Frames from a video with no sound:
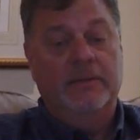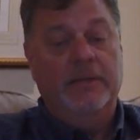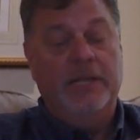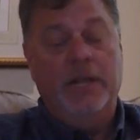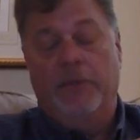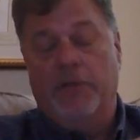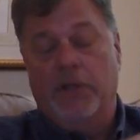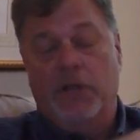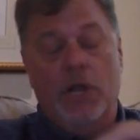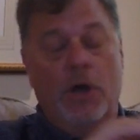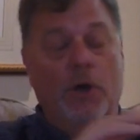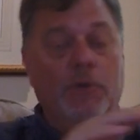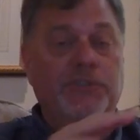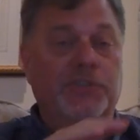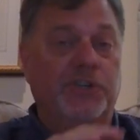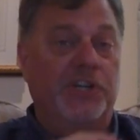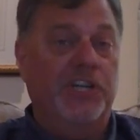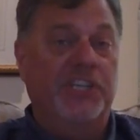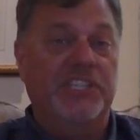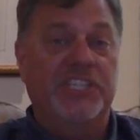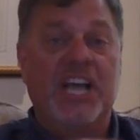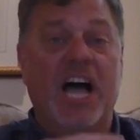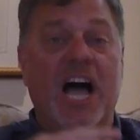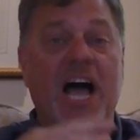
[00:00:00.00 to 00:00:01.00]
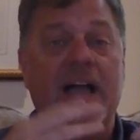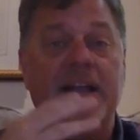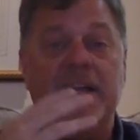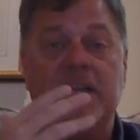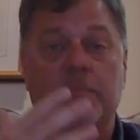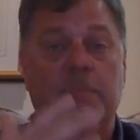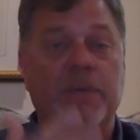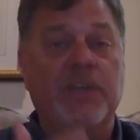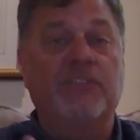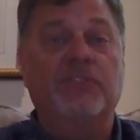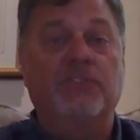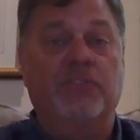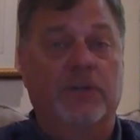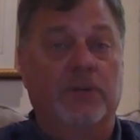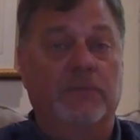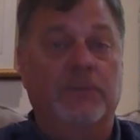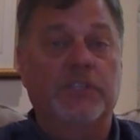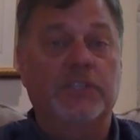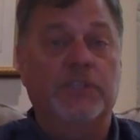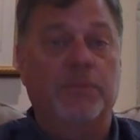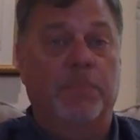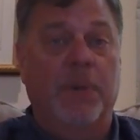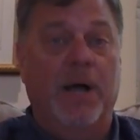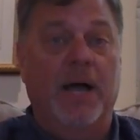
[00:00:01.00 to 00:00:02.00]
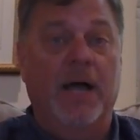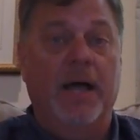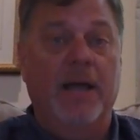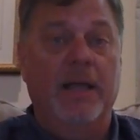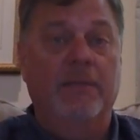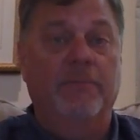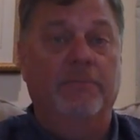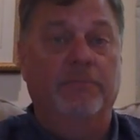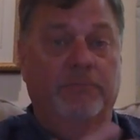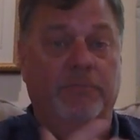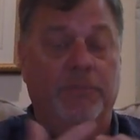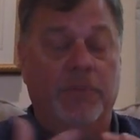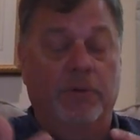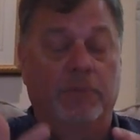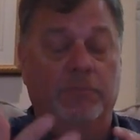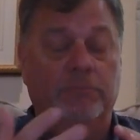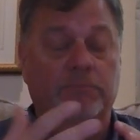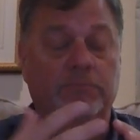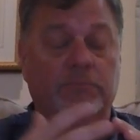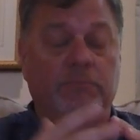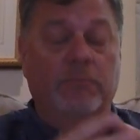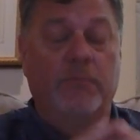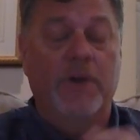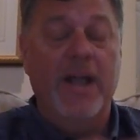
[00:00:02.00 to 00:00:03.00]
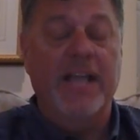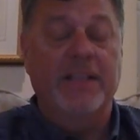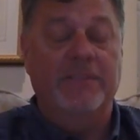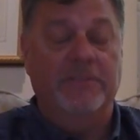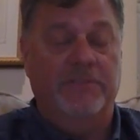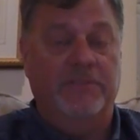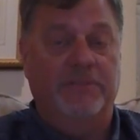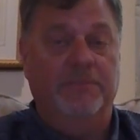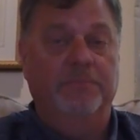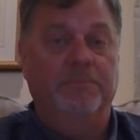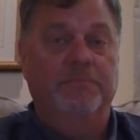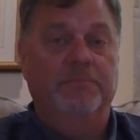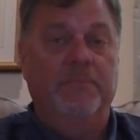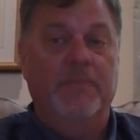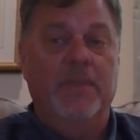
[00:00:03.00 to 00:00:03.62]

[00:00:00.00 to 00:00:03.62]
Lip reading: the loans are designed to be serviced by the rents.